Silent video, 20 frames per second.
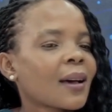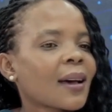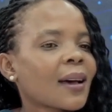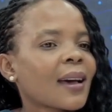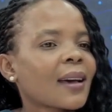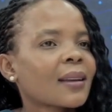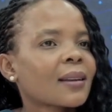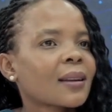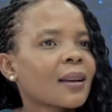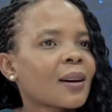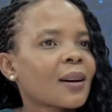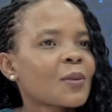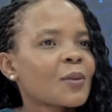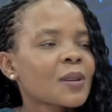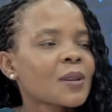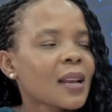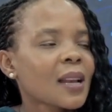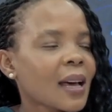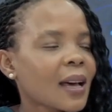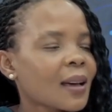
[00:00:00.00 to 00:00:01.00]
And I
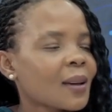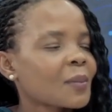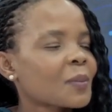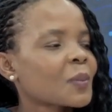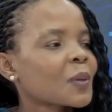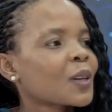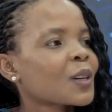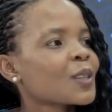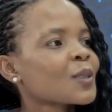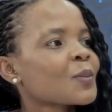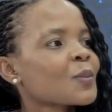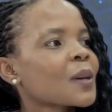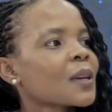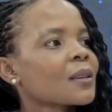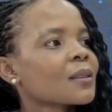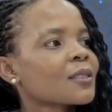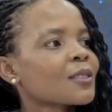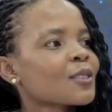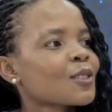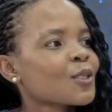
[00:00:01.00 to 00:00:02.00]
won't lie, because my
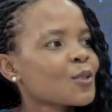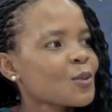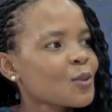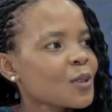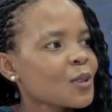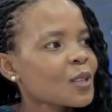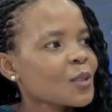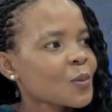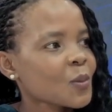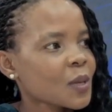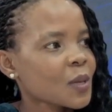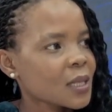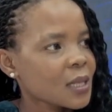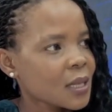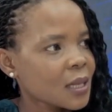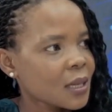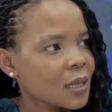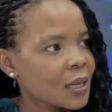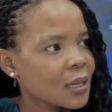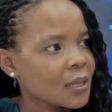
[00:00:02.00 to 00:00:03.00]
students were
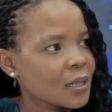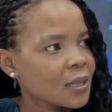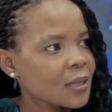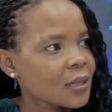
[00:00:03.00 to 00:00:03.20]
teenagers,